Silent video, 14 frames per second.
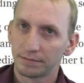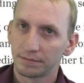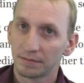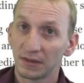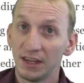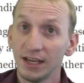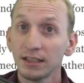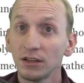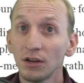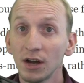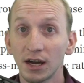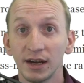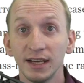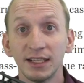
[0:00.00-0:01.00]
This
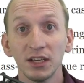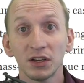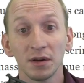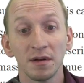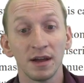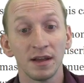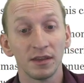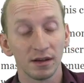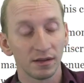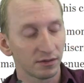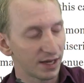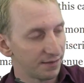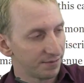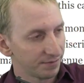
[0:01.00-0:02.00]
lawyer is either...
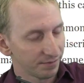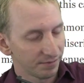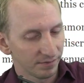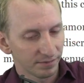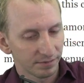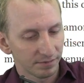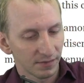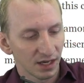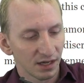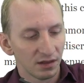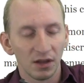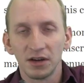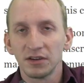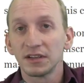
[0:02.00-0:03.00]
Okay,
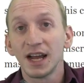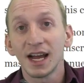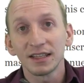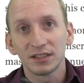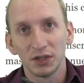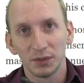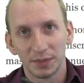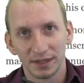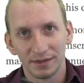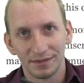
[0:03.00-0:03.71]
lawyers are not stupid.